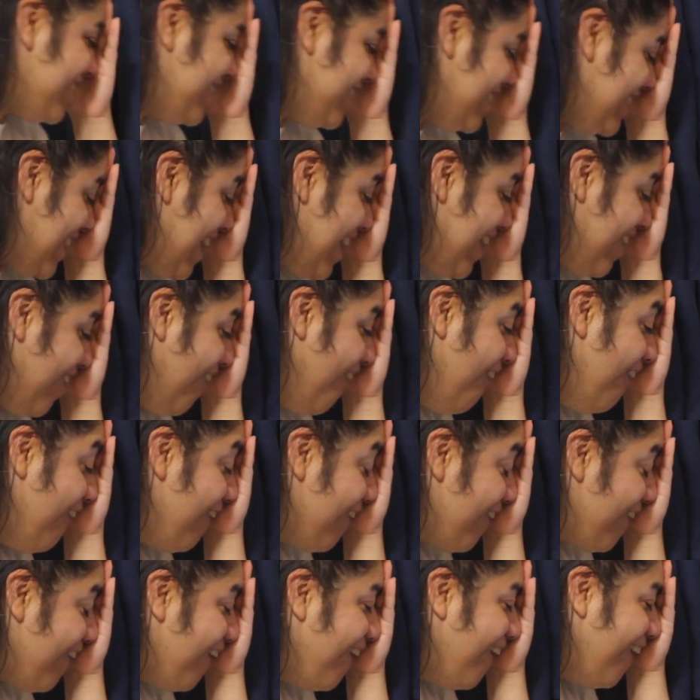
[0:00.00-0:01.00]
just said
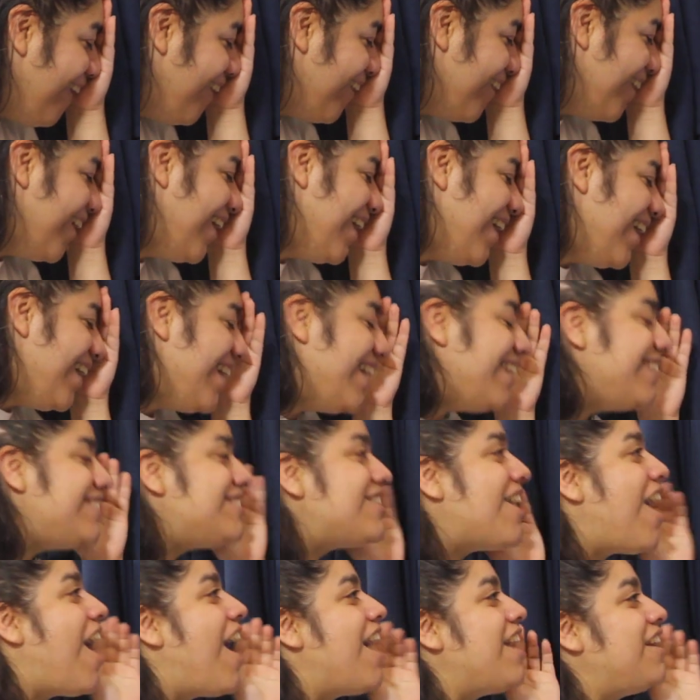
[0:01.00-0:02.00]
Hong Kong
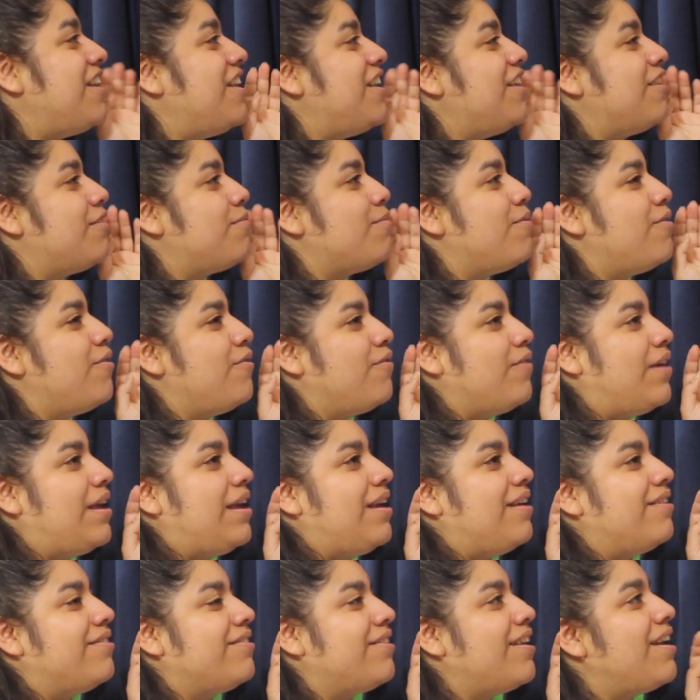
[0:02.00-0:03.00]
Chinese
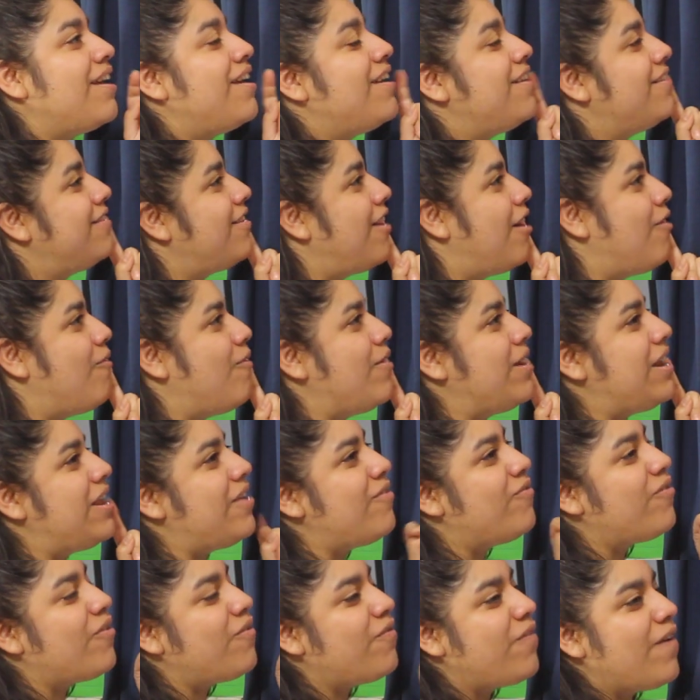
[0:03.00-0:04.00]
movies. So when
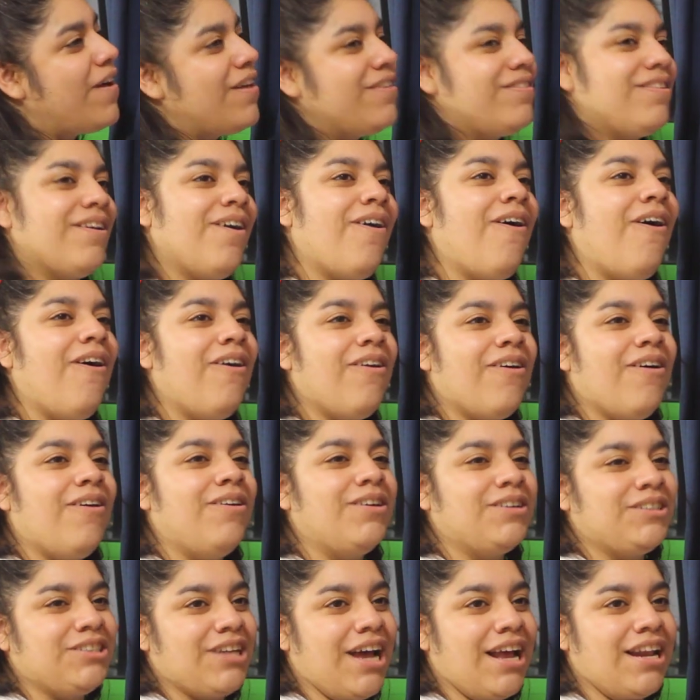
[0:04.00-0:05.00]
he refers to Hong
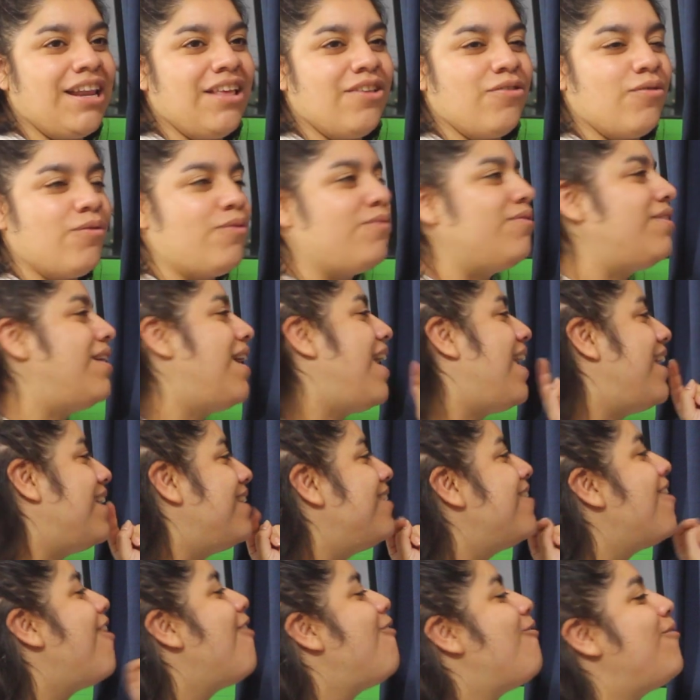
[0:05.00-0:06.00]
Kong Chinese movie, I
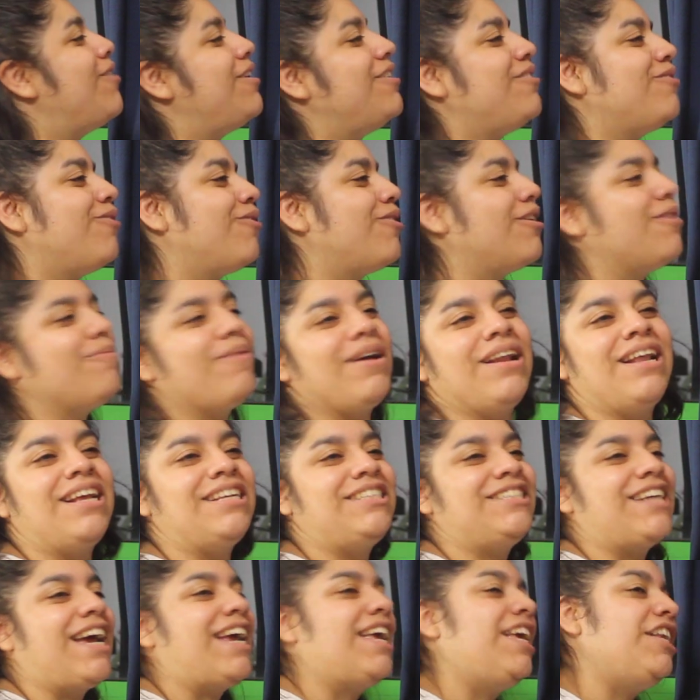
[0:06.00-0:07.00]
know what he's talking about.
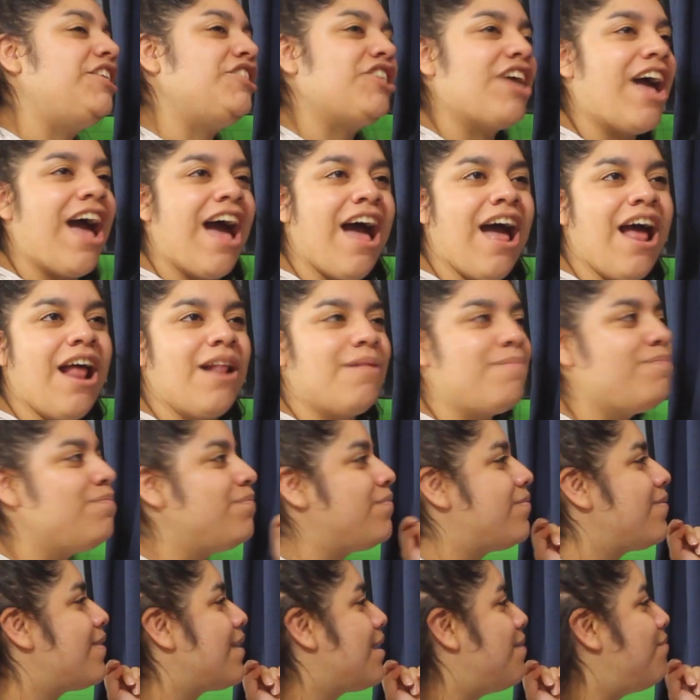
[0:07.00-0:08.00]
Like Jackie Chan,
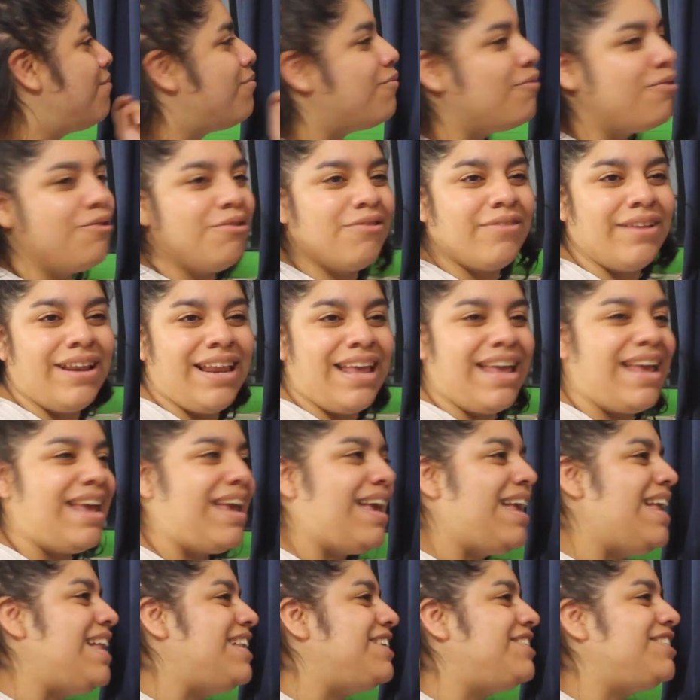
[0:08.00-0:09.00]
Bruce
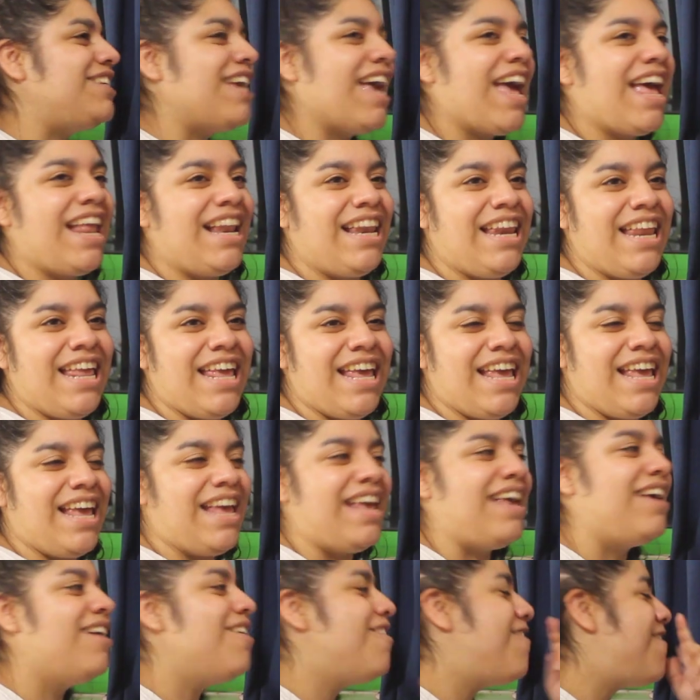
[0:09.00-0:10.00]
Lee, Jet
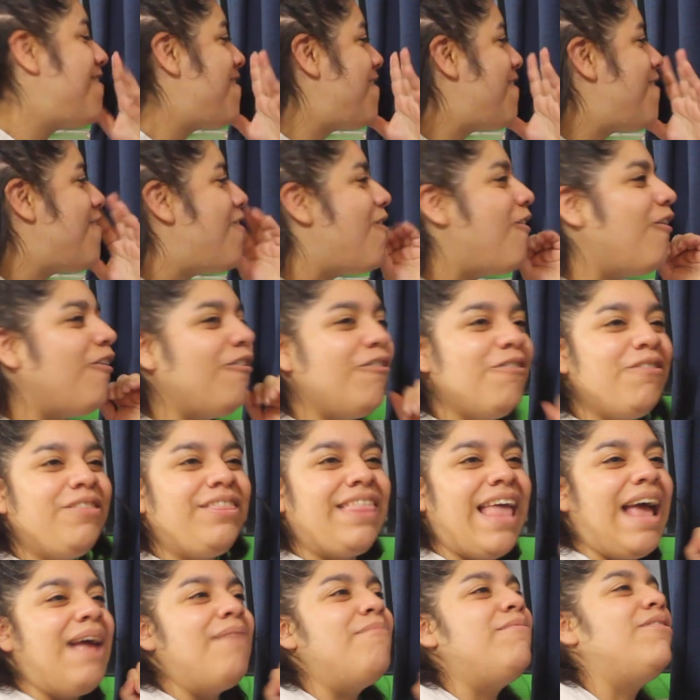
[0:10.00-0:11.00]
Li. All
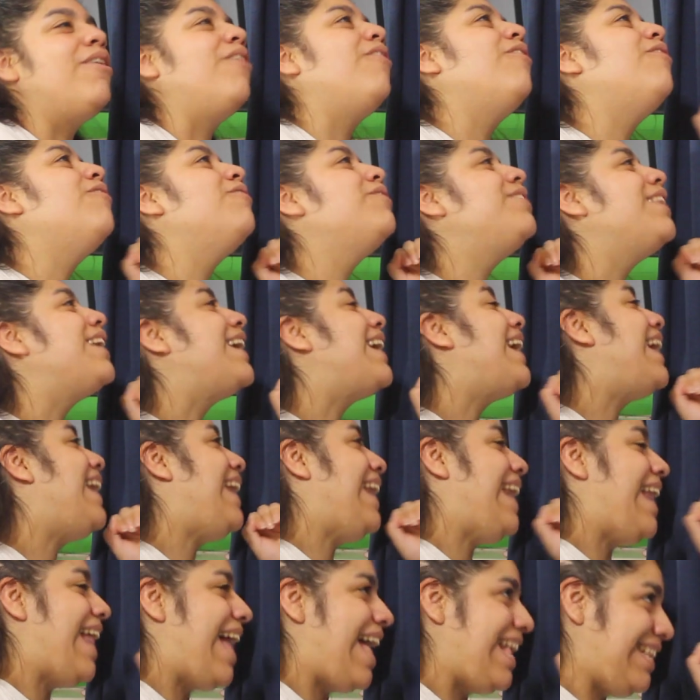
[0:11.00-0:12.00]
them lot, all the
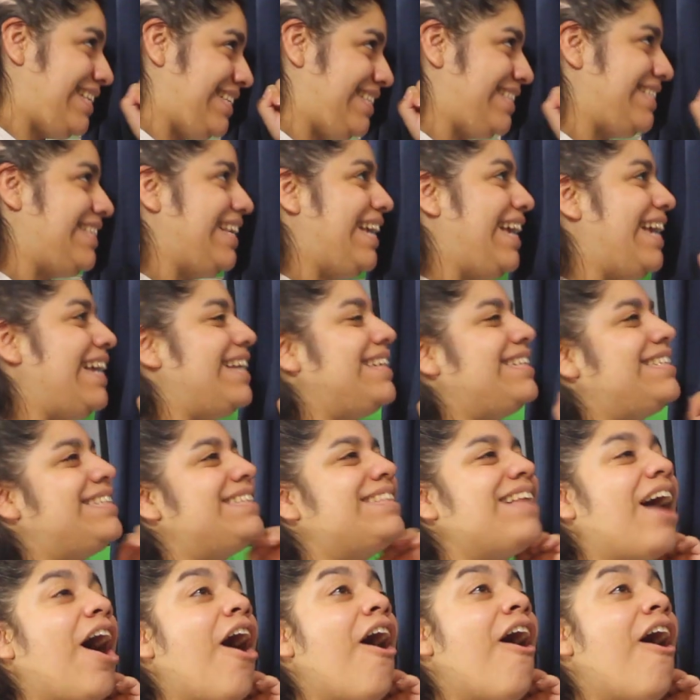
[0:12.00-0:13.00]
classics,